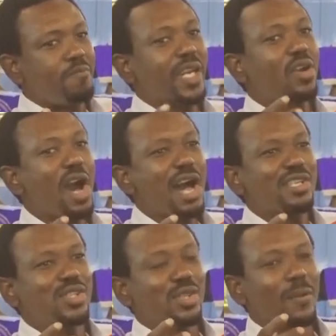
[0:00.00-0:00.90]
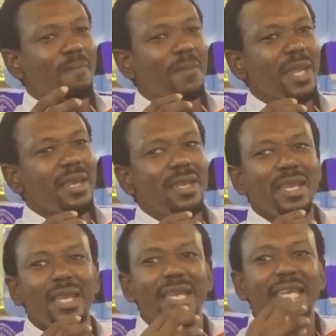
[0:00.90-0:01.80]
Because
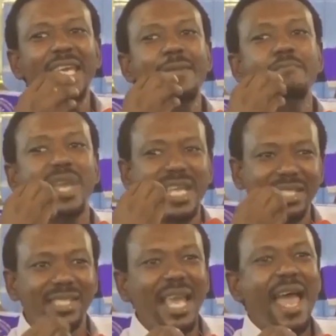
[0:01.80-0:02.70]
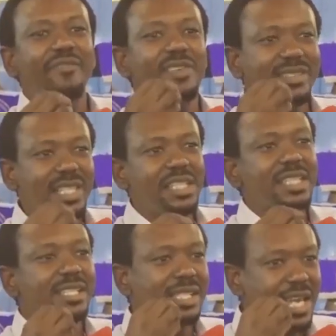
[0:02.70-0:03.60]
he means
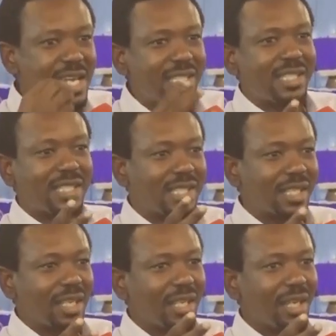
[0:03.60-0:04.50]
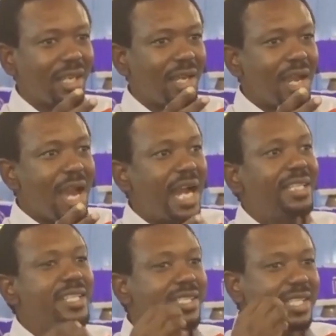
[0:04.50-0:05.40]
everything he says,
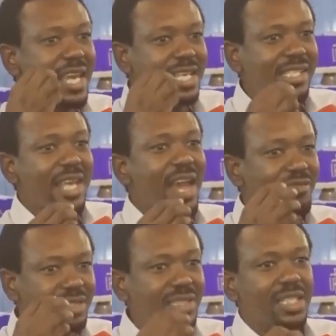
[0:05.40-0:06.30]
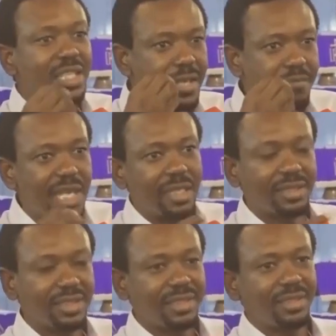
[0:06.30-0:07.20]
and he says everything he
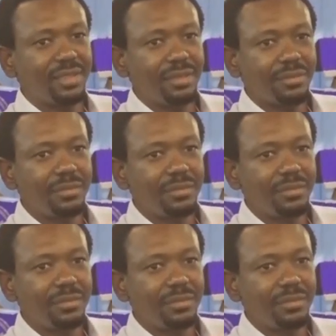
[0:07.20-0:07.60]
means.